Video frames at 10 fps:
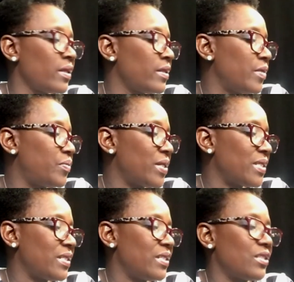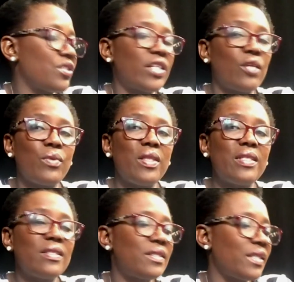The President shall within
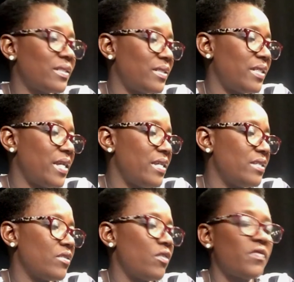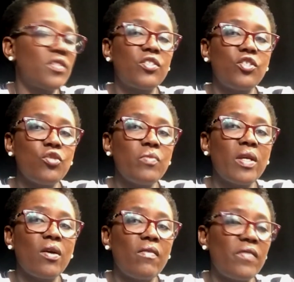60 days of
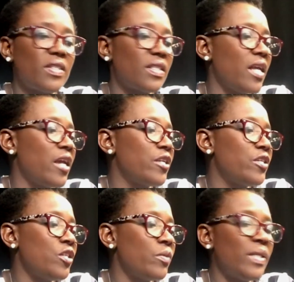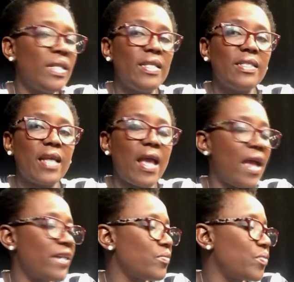assuming office nominate
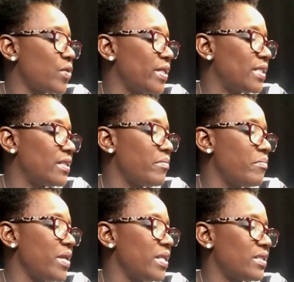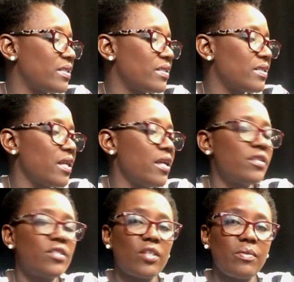and appoint the ministers
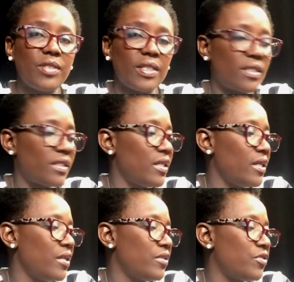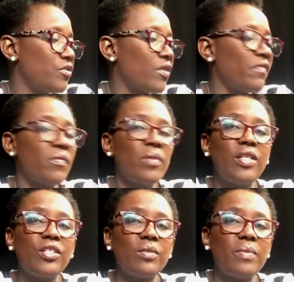subject to
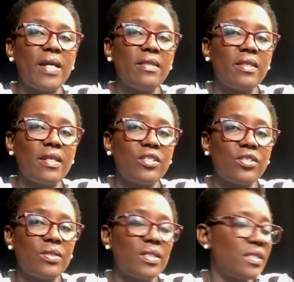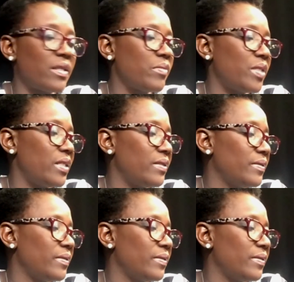confirmation by the National Assembly.